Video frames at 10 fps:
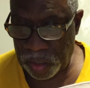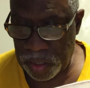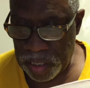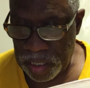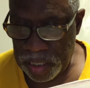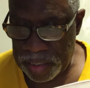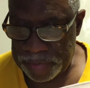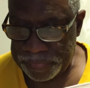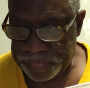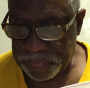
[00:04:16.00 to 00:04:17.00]

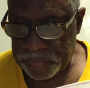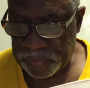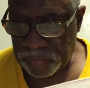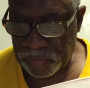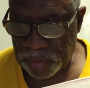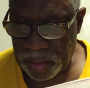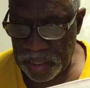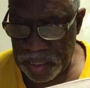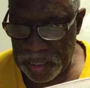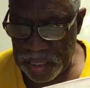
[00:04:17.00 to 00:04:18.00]

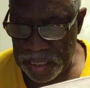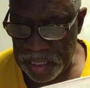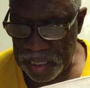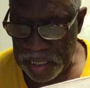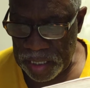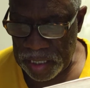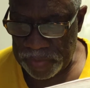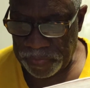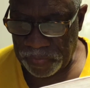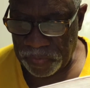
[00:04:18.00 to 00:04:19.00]
No one is speaking in this clip.